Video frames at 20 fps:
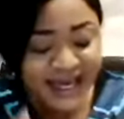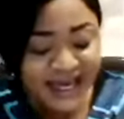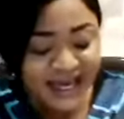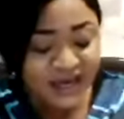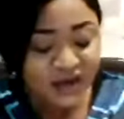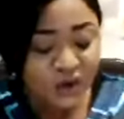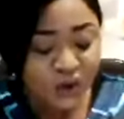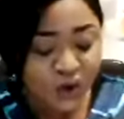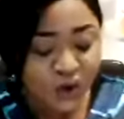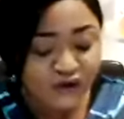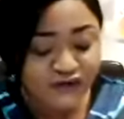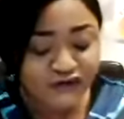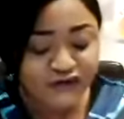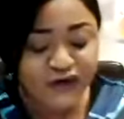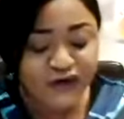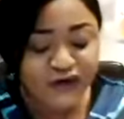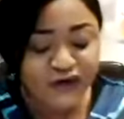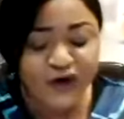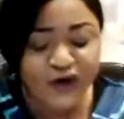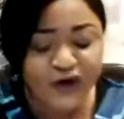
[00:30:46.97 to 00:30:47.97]
He
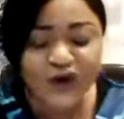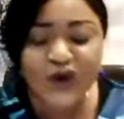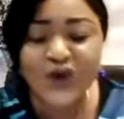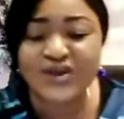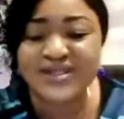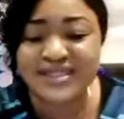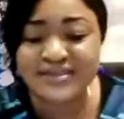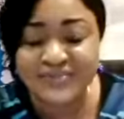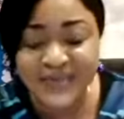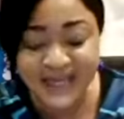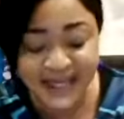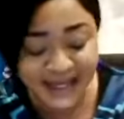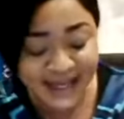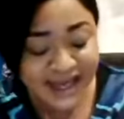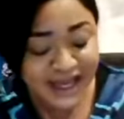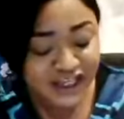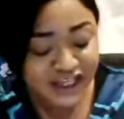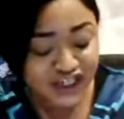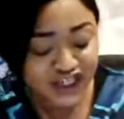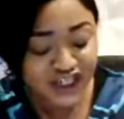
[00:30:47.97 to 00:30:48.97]
who follows me
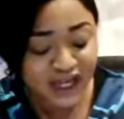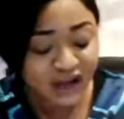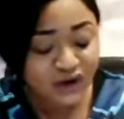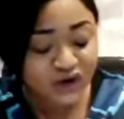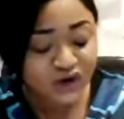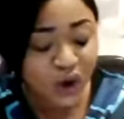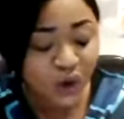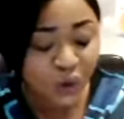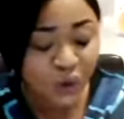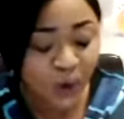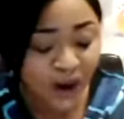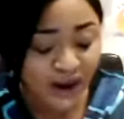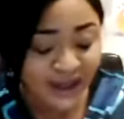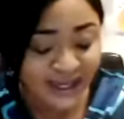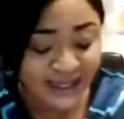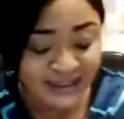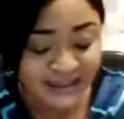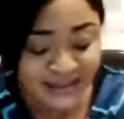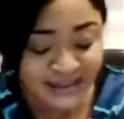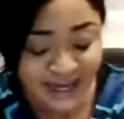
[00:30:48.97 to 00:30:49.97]
shall not
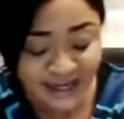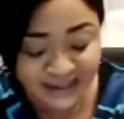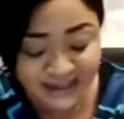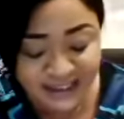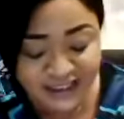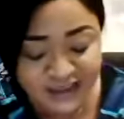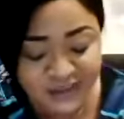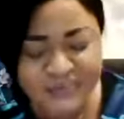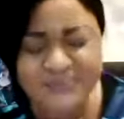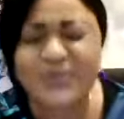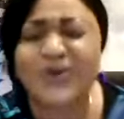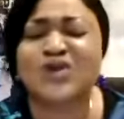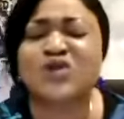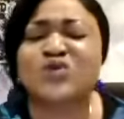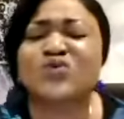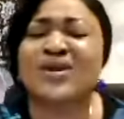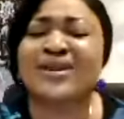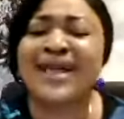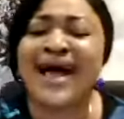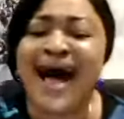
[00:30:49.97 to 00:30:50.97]
walk in darkness,
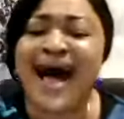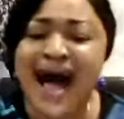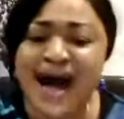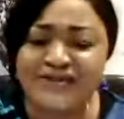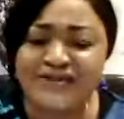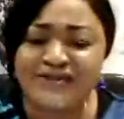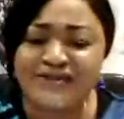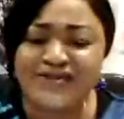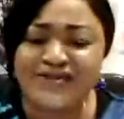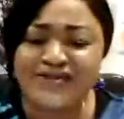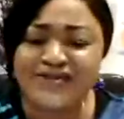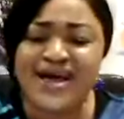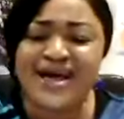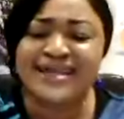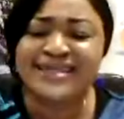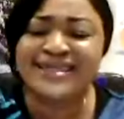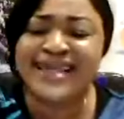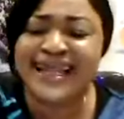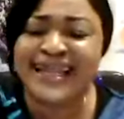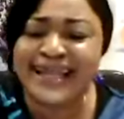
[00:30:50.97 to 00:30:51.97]
but will have
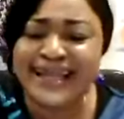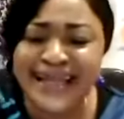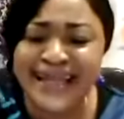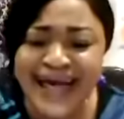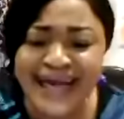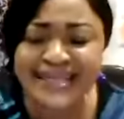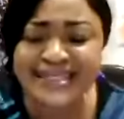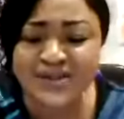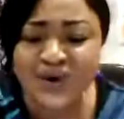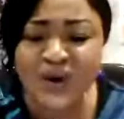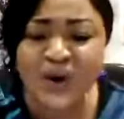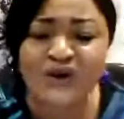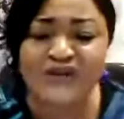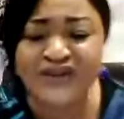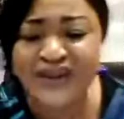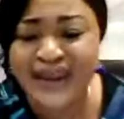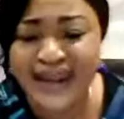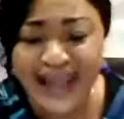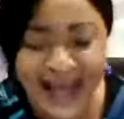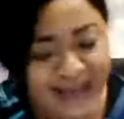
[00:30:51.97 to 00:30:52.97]
the light
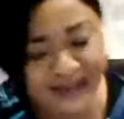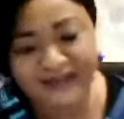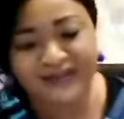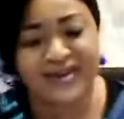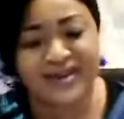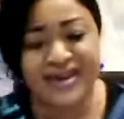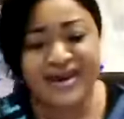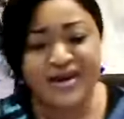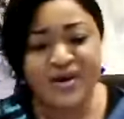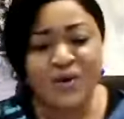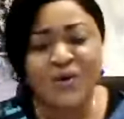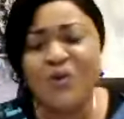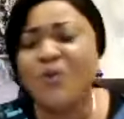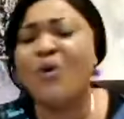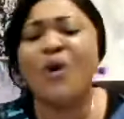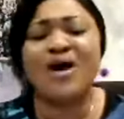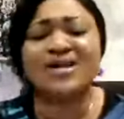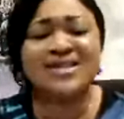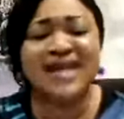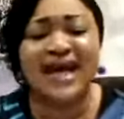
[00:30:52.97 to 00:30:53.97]
of life.
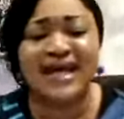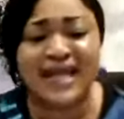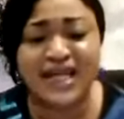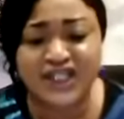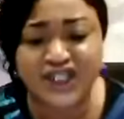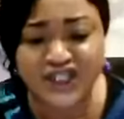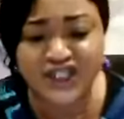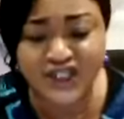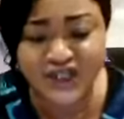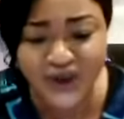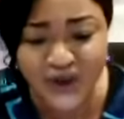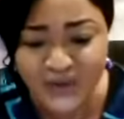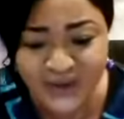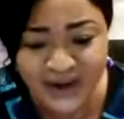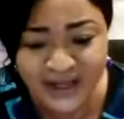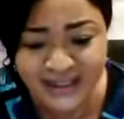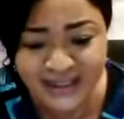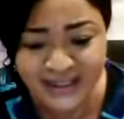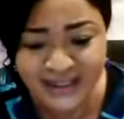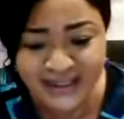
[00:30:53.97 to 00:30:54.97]
What an
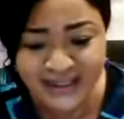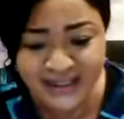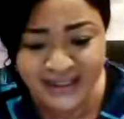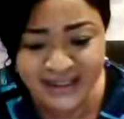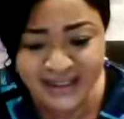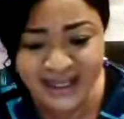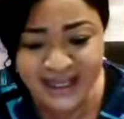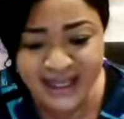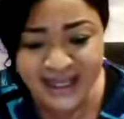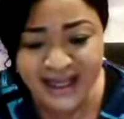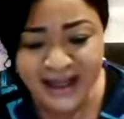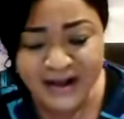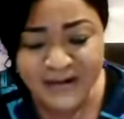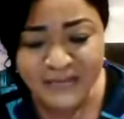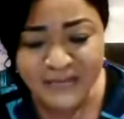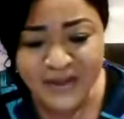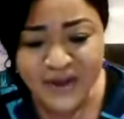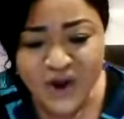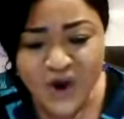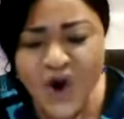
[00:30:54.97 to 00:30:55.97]
assurance.
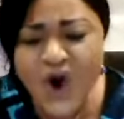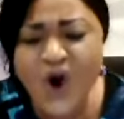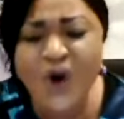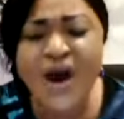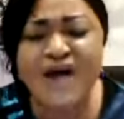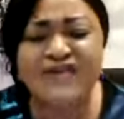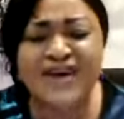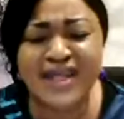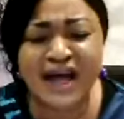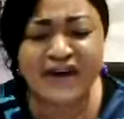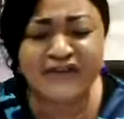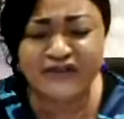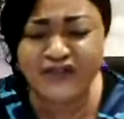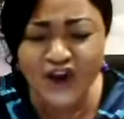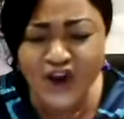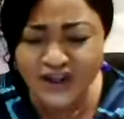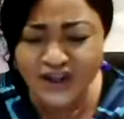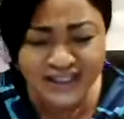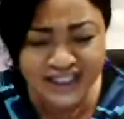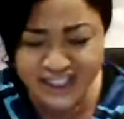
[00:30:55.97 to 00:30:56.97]
Whoever that
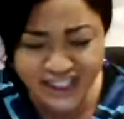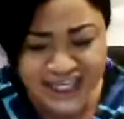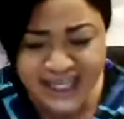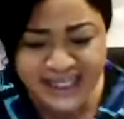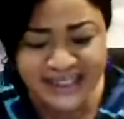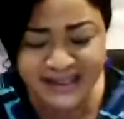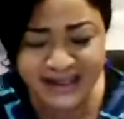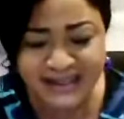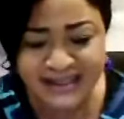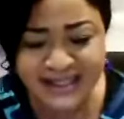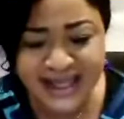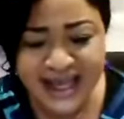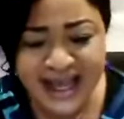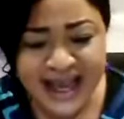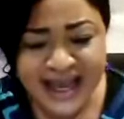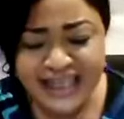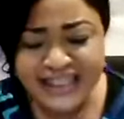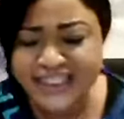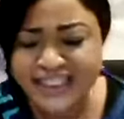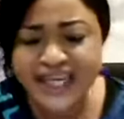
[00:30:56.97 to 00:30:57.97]
follows Jesus.
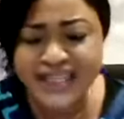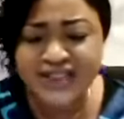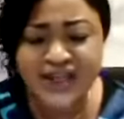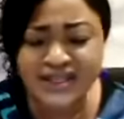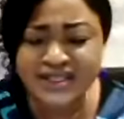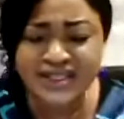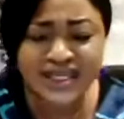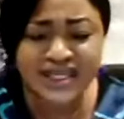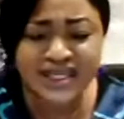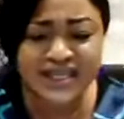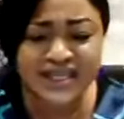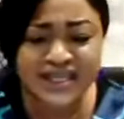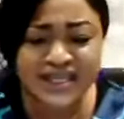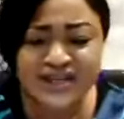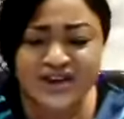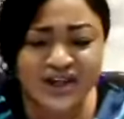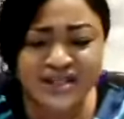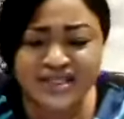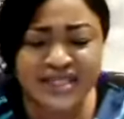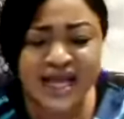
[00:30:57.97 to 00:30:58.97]
Jesus did
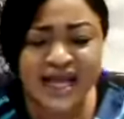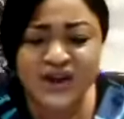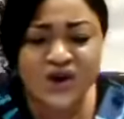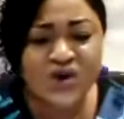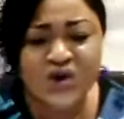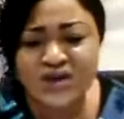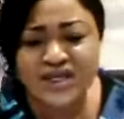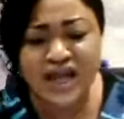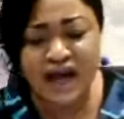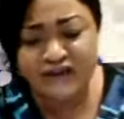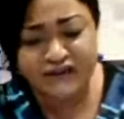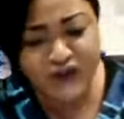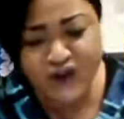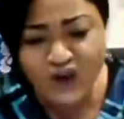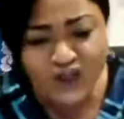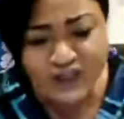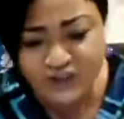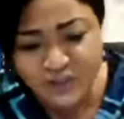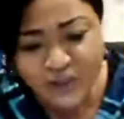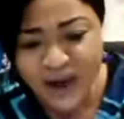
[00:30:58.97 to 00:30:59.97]
not tell you who that
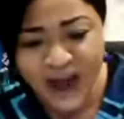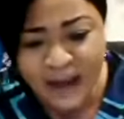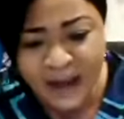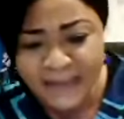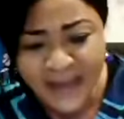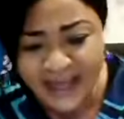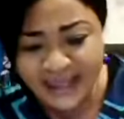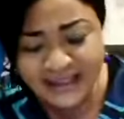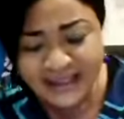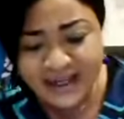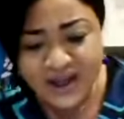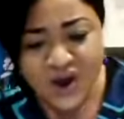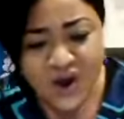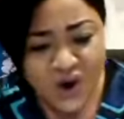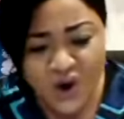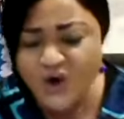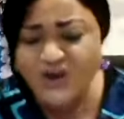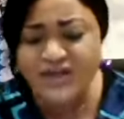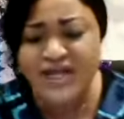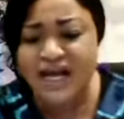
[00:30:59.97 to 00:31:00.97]
follows Muhammad,
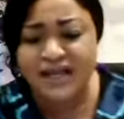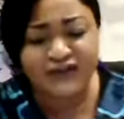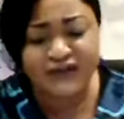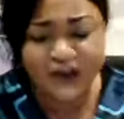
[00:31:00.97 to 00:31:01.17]
who